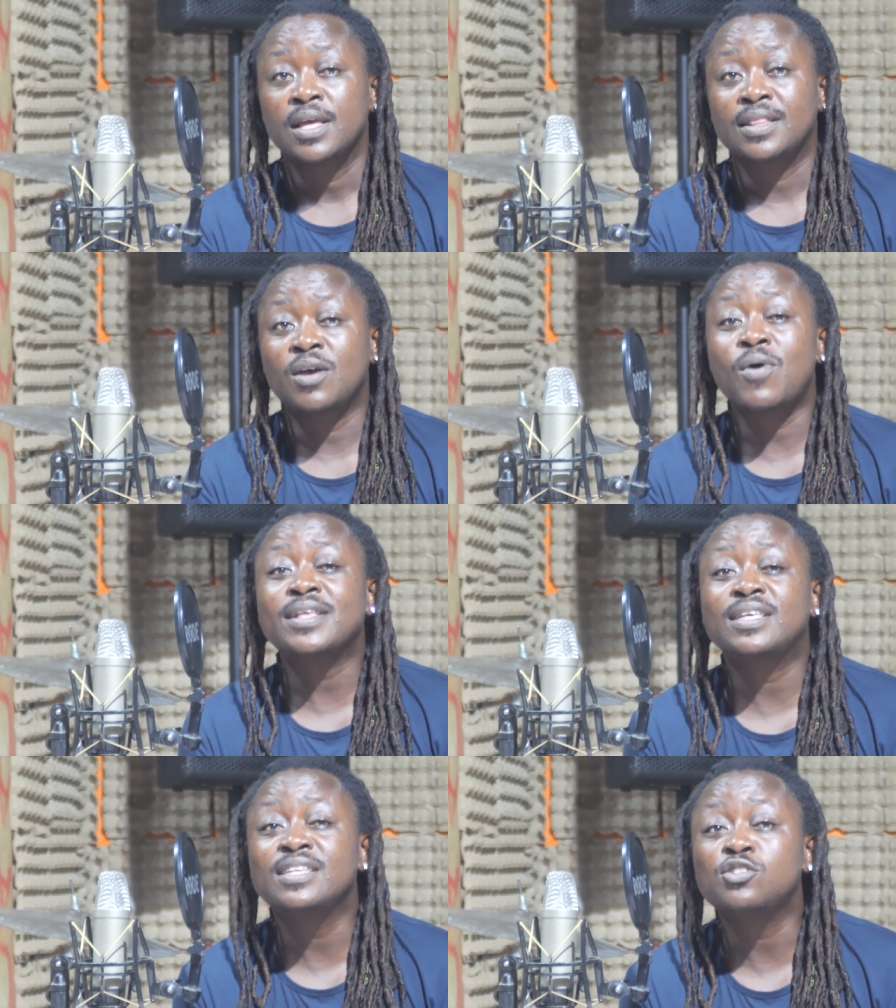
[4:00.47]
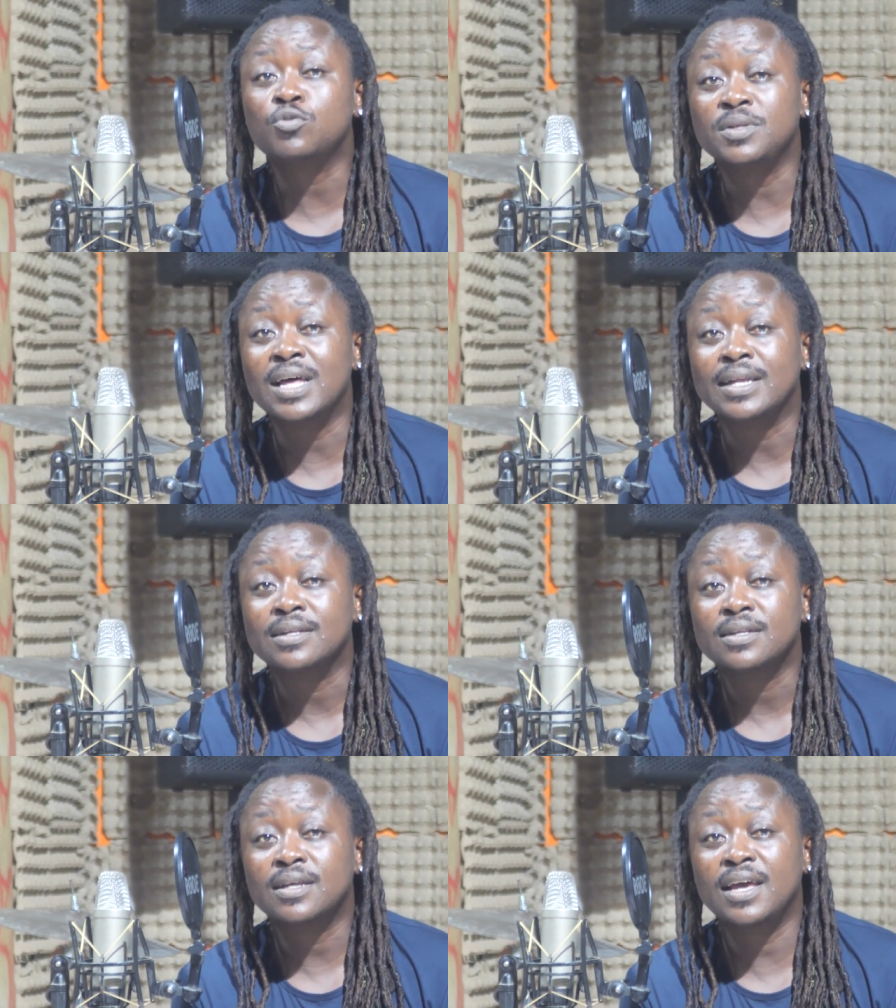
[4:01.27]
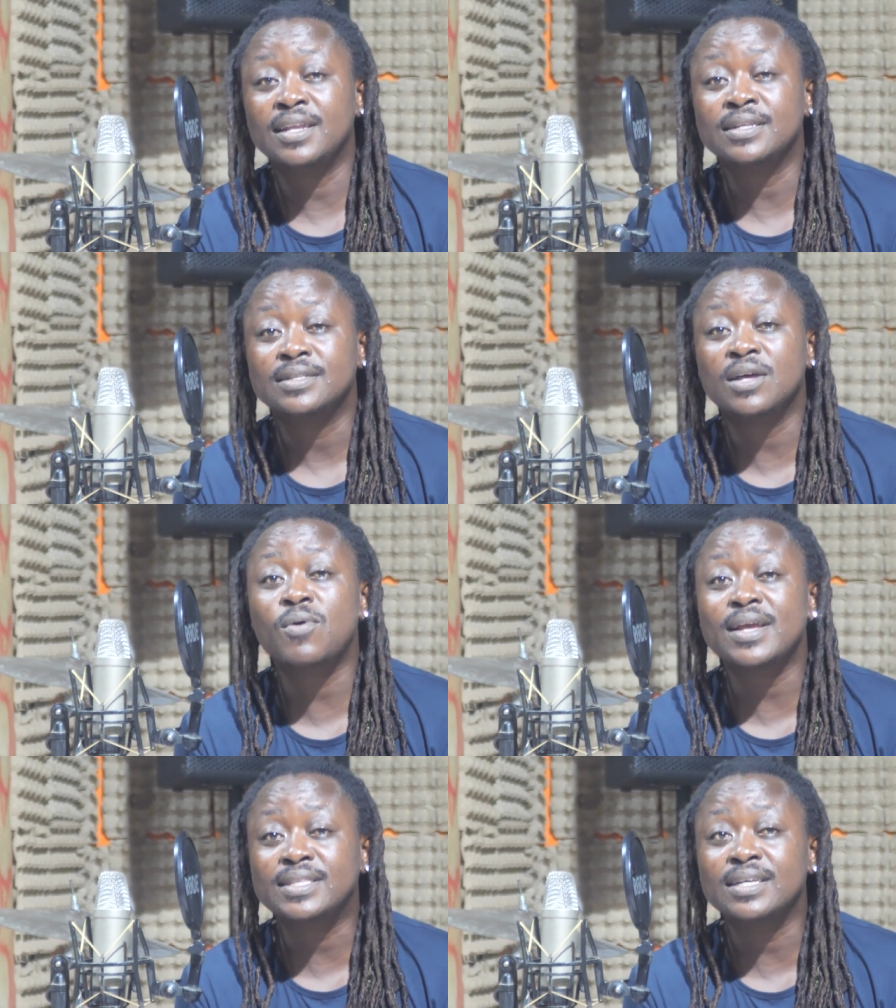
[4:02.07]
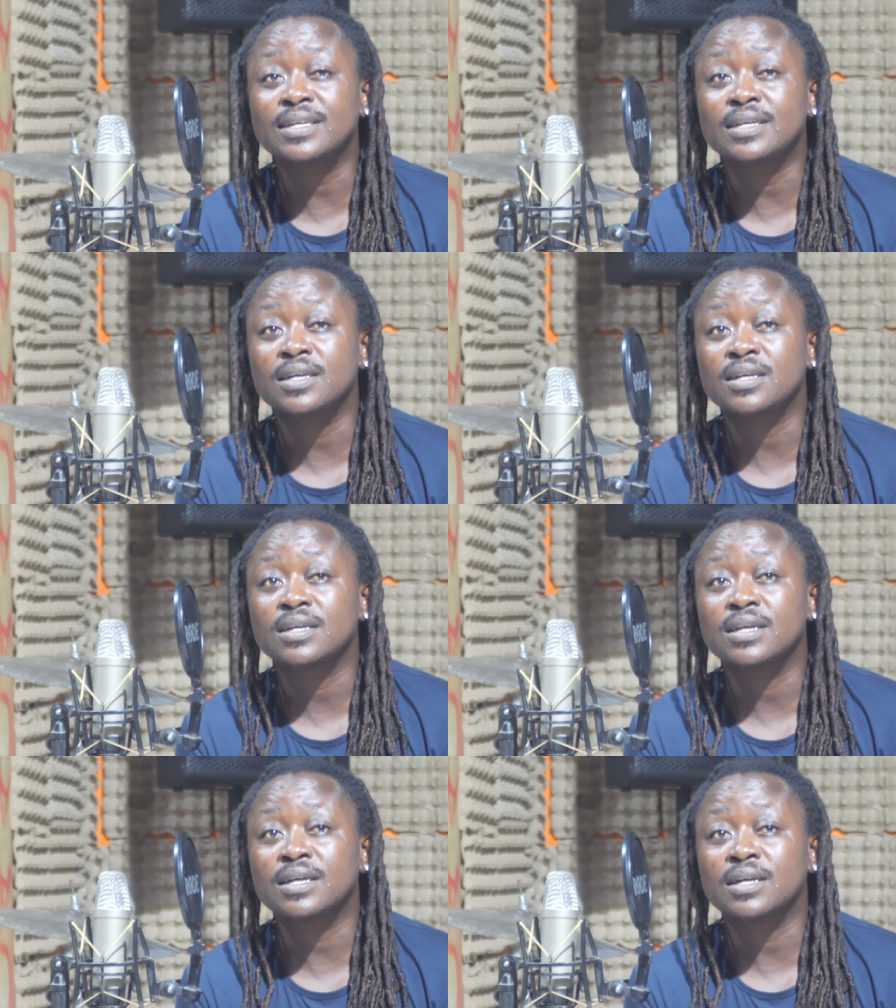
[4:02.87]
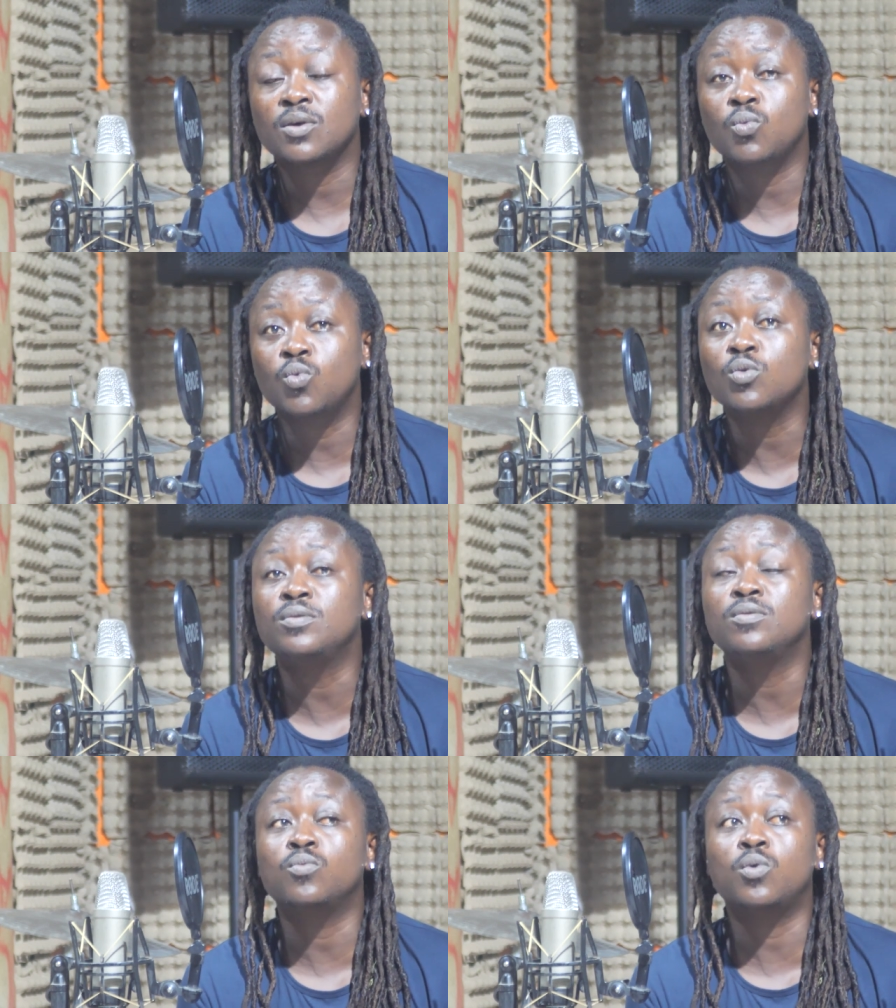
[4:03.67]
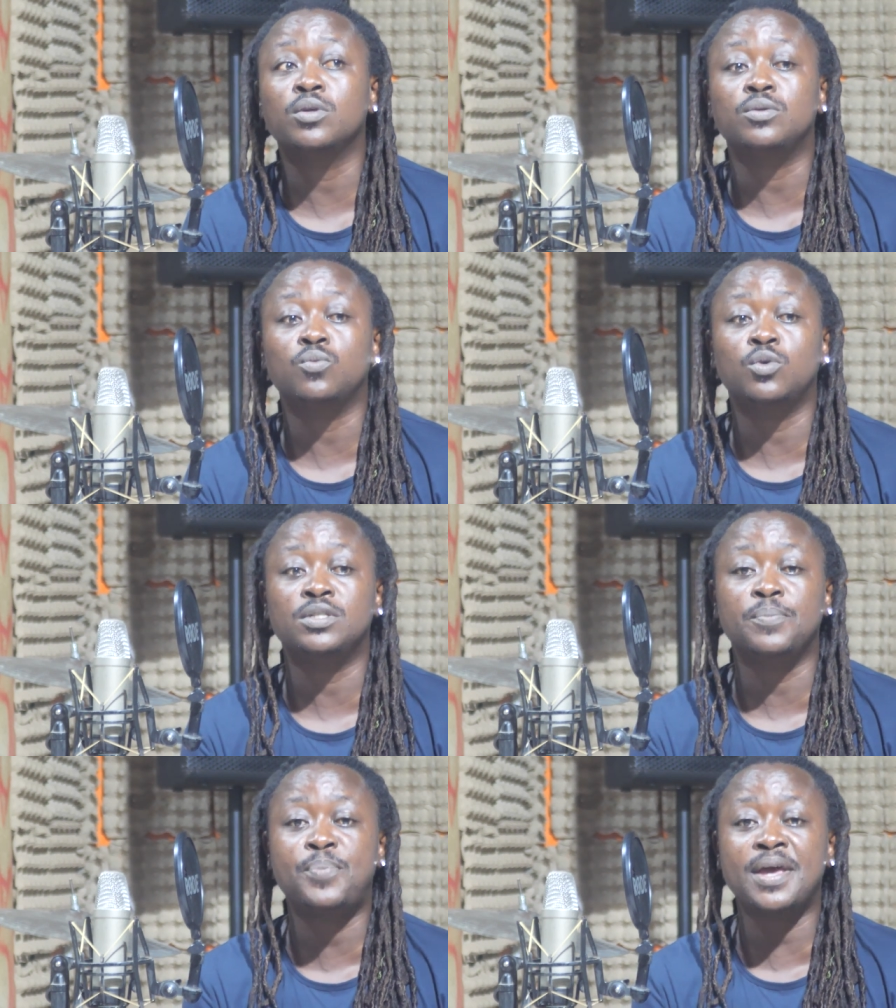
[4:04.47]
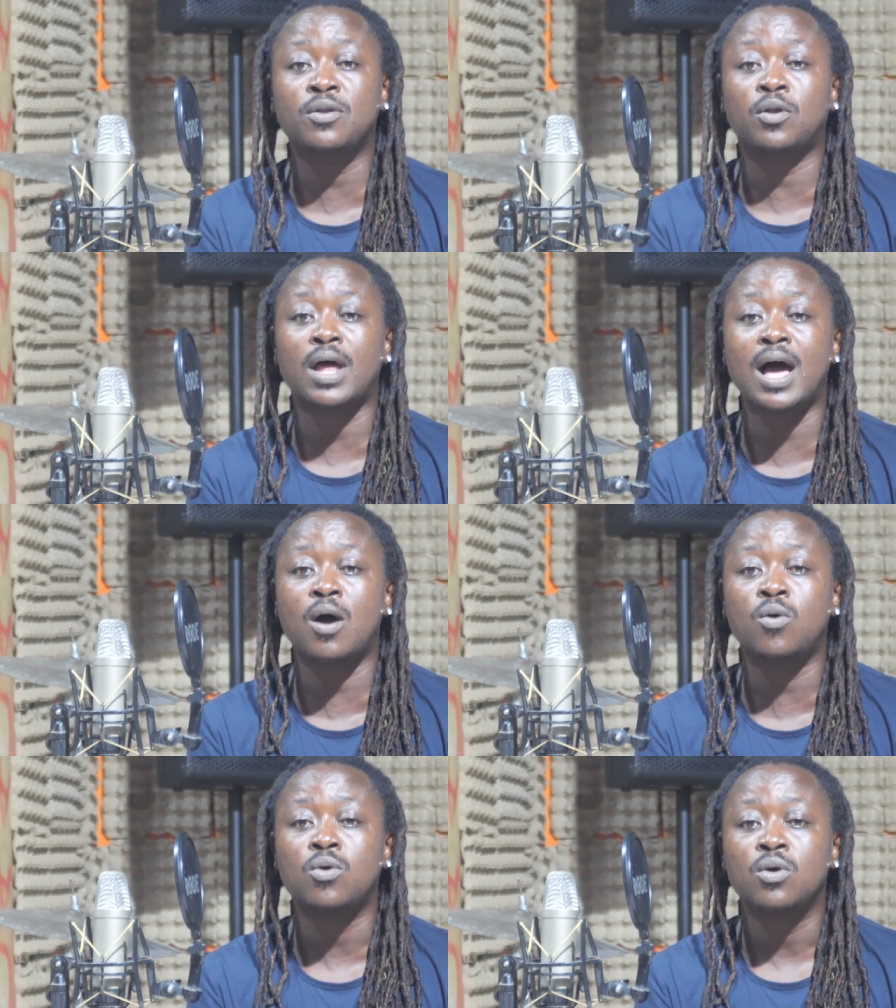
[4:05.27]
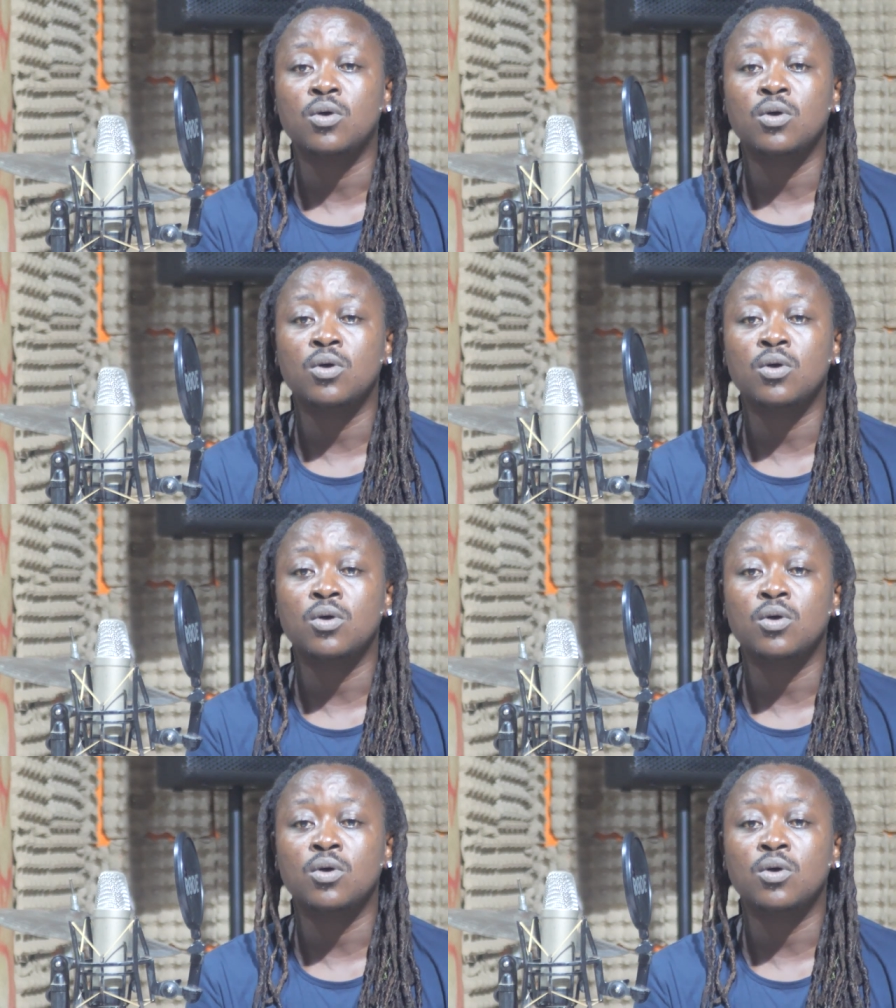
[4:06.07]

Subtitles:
the right thing needs to be done, and the right thing would depend on how